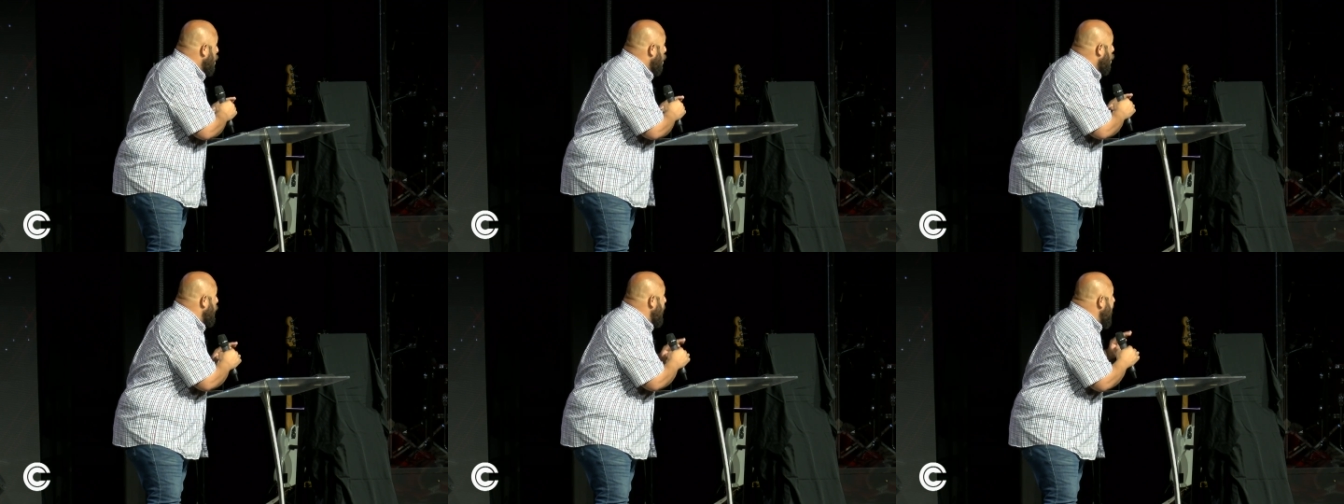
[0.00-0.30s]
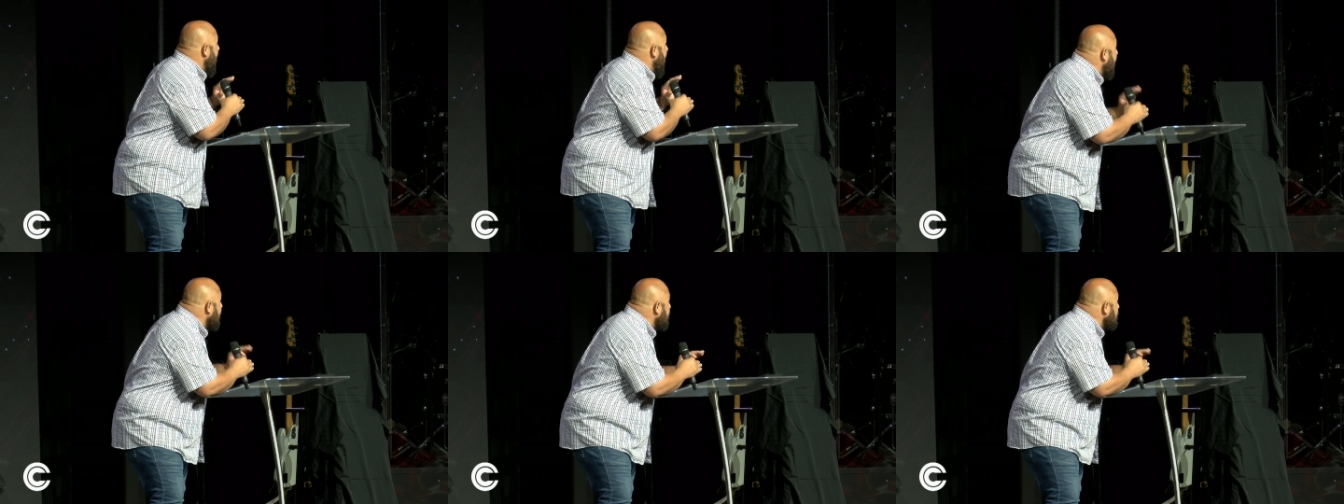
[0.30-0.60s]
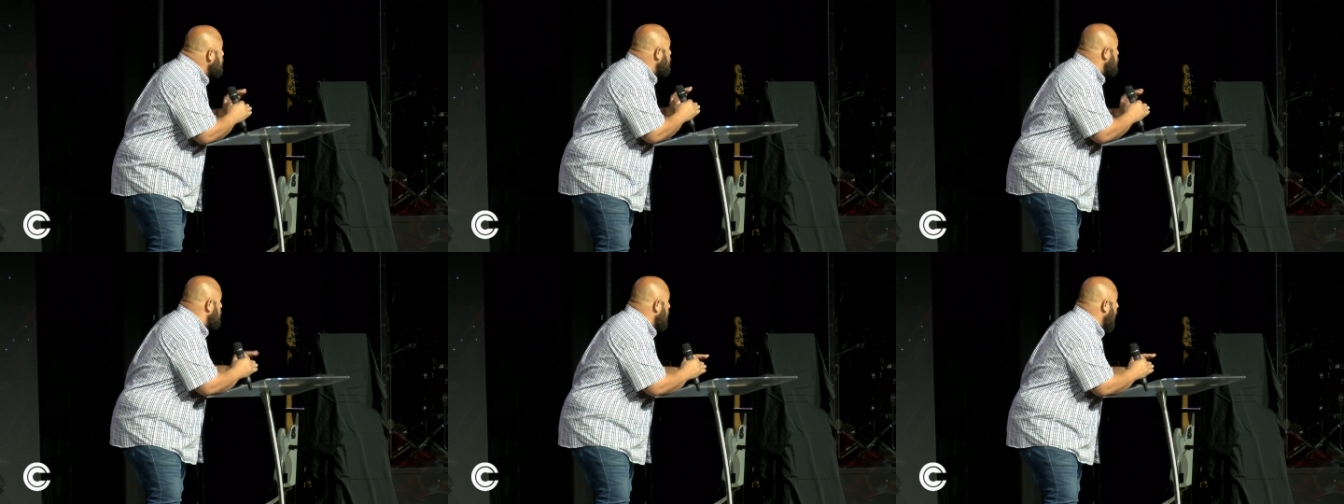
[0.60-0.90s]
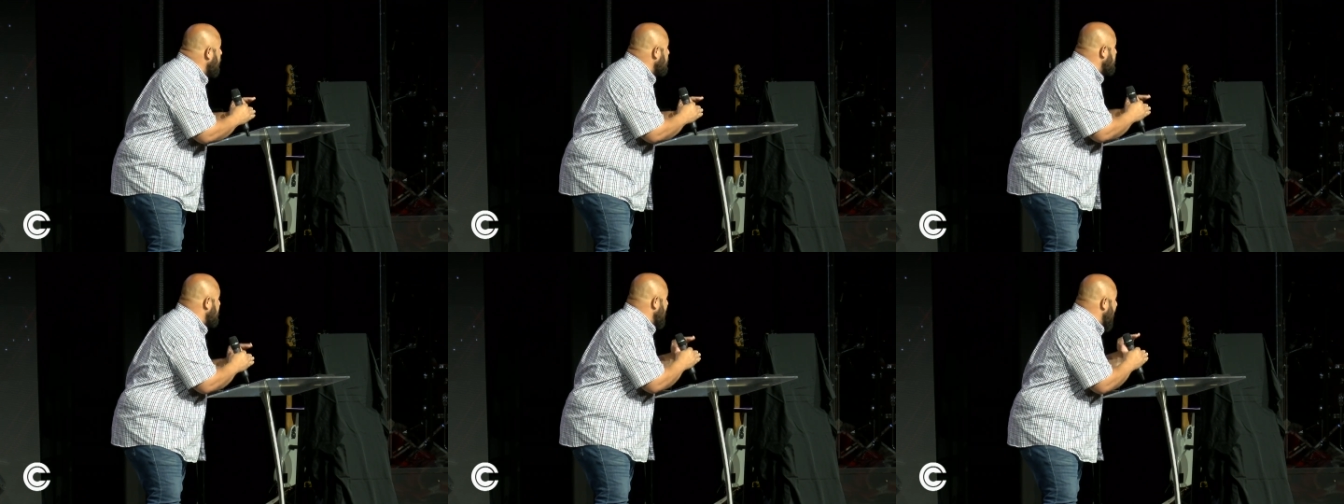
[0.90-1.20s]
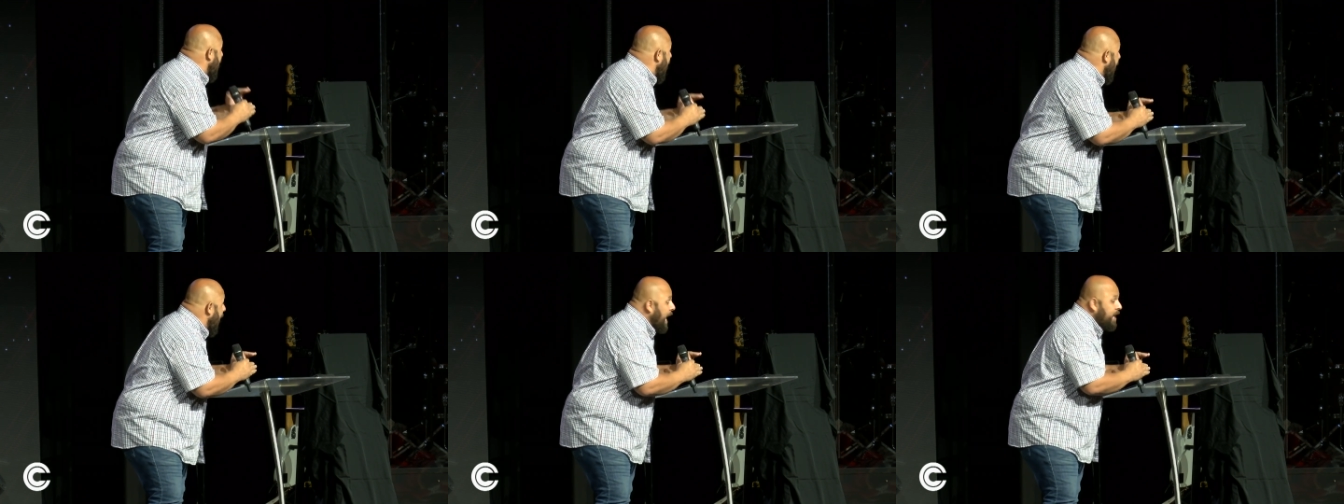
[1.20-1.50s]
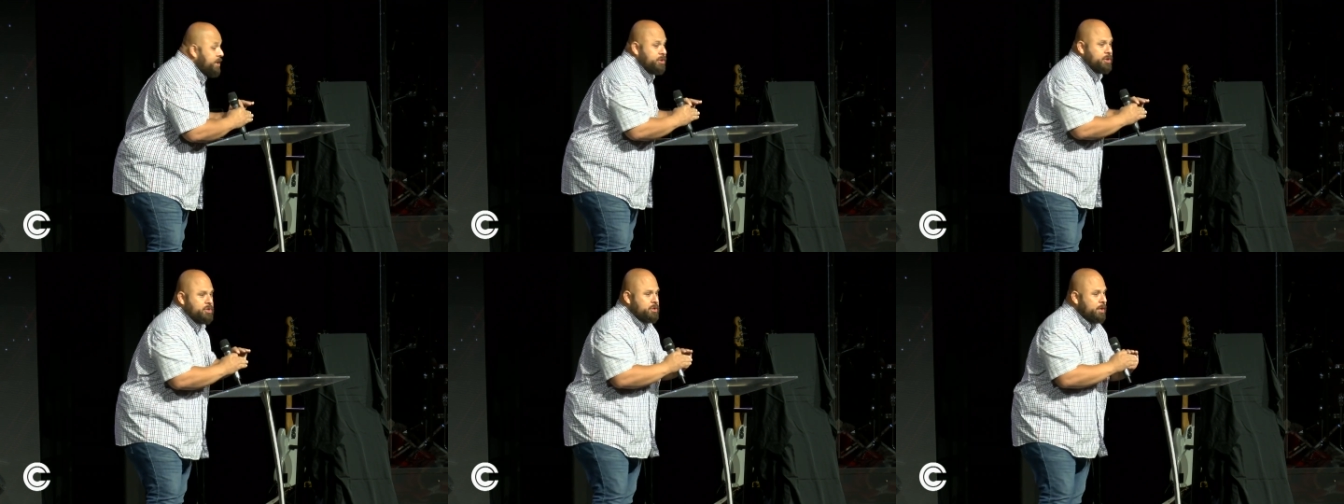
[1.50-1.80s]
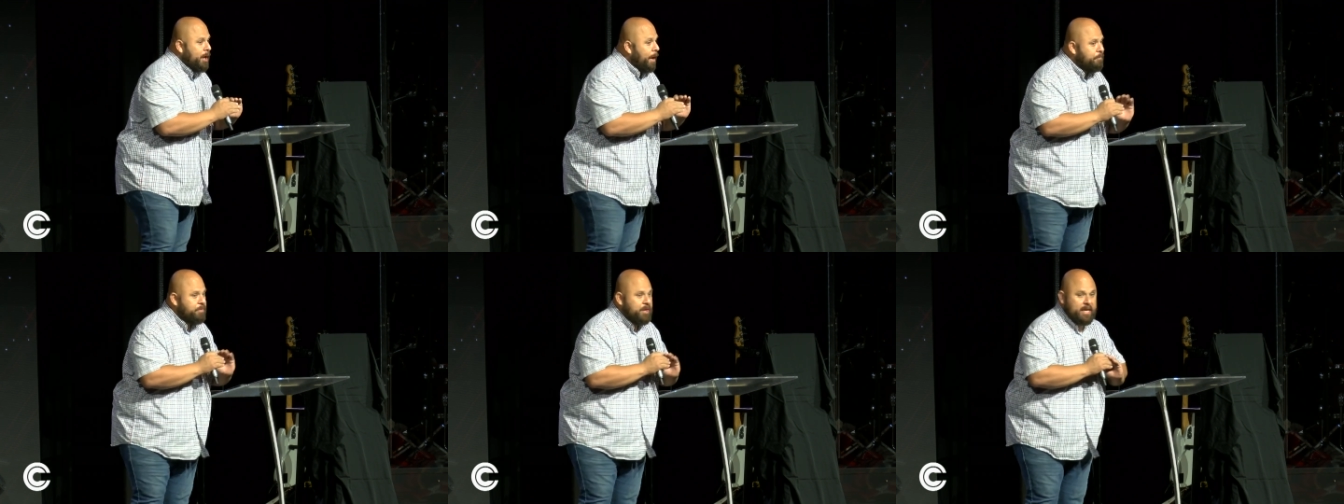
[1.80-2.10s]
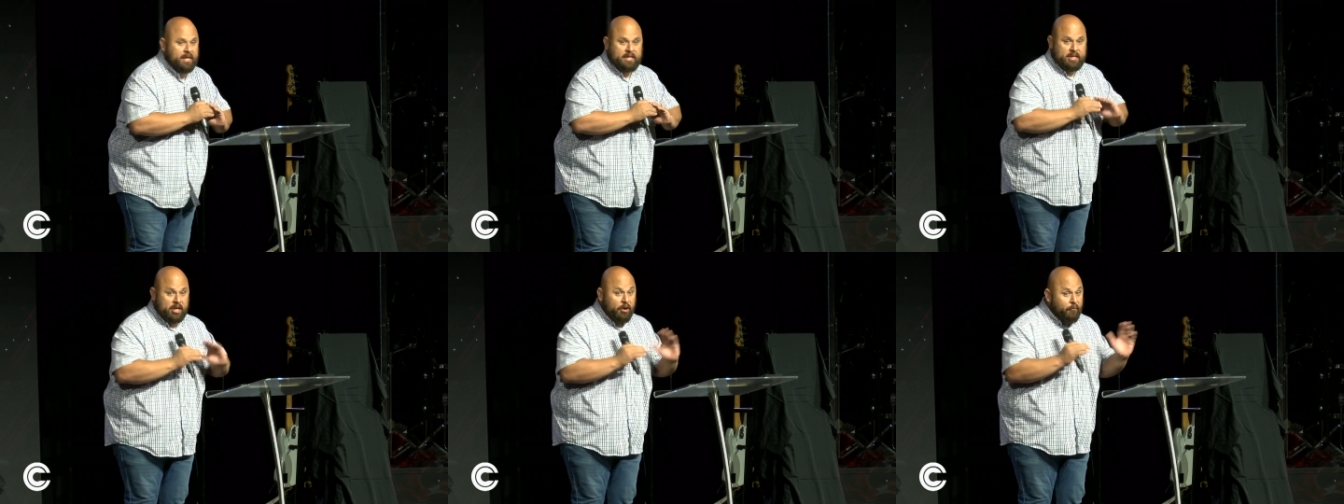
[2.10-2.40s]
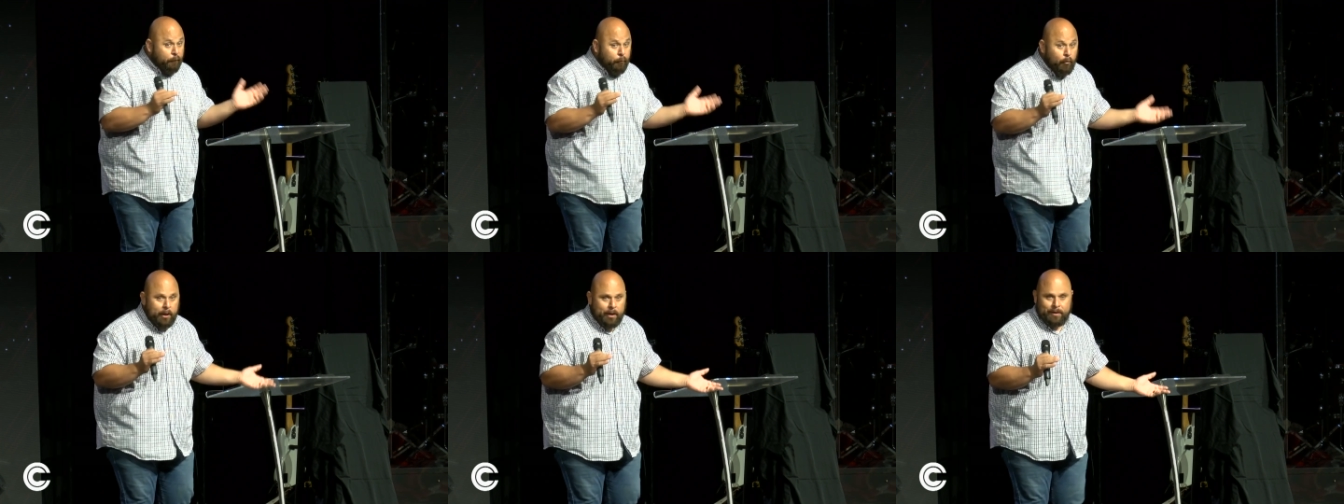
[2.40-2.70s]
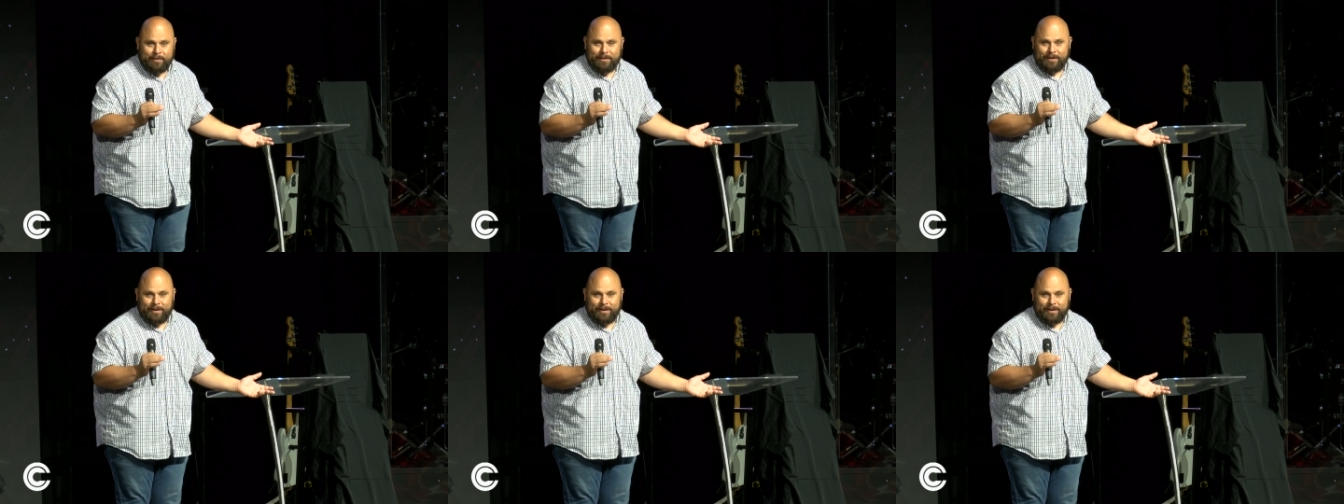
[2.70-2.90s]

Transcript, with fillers: We haven't stopped to ask something different.